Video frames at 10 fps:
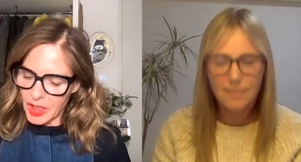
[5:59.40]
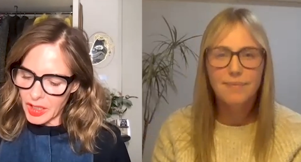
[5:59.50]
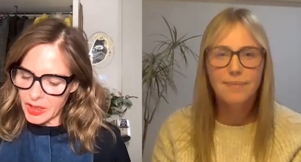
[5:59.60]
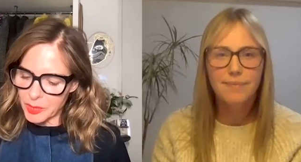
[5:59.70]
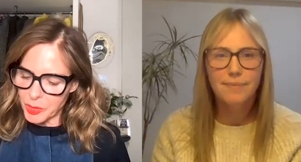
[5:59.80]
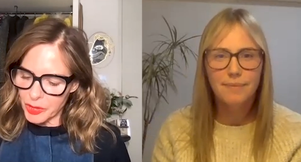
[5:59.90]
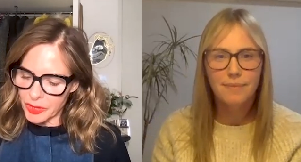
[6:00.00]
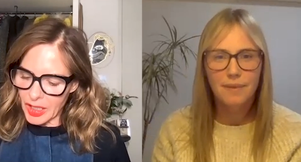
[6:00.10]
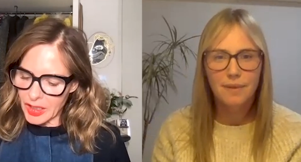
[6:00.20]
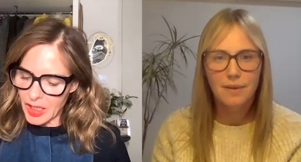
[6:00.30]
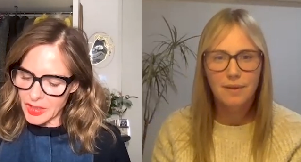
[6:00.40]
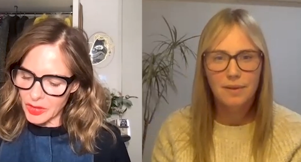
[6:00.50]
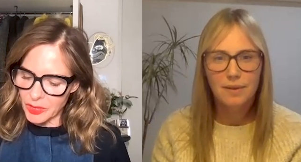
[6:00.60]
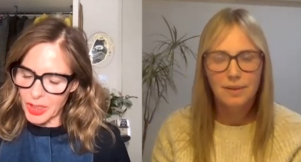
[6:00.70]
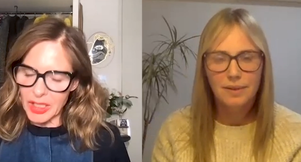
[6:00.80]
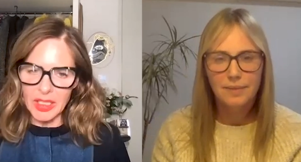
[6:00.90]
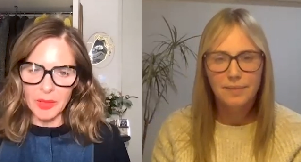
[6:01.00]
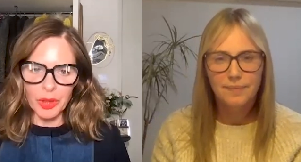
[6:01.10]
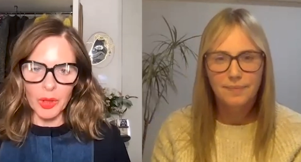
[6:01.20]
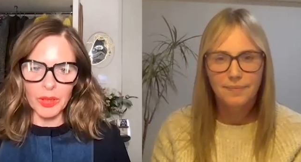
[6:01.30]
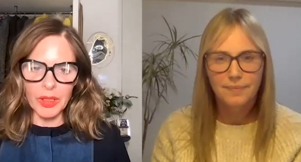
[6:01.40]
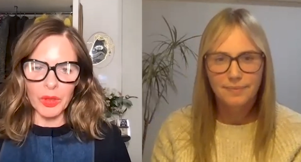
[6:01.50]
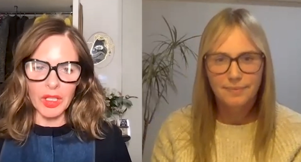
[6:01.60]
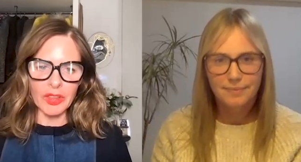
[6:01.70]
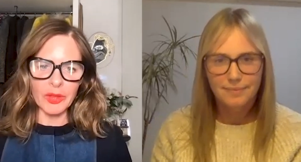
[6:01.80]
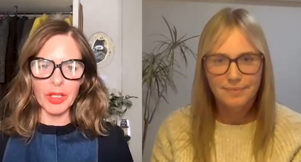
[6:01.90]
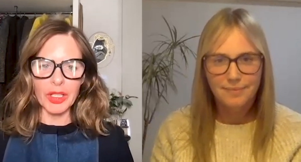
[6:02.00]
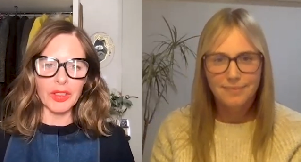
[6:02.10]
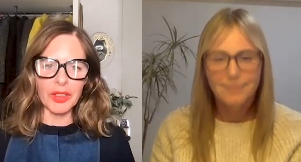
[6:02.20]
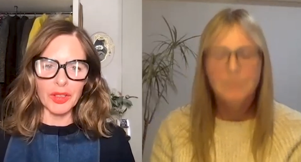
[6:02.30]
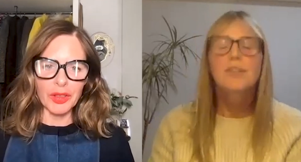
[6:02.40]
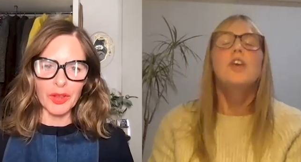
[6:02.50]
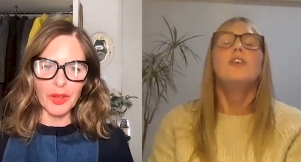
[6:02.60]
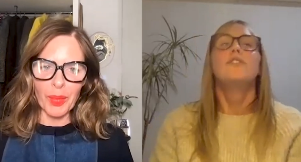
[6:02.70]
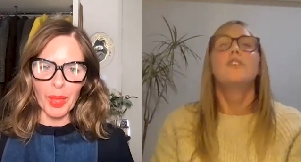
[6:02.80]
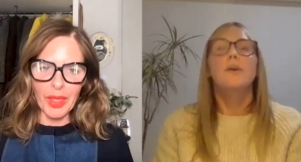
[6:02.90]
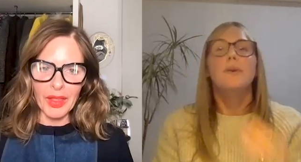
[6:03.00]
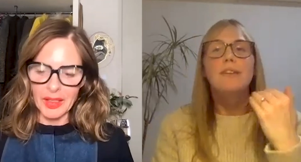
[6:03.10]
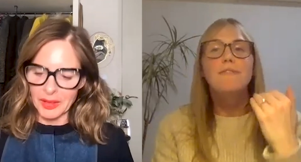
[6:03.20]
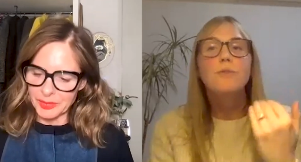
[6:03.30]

Speaker 1: I'm mm. going to move, get light on me and eat properly. What else am I going to do? So if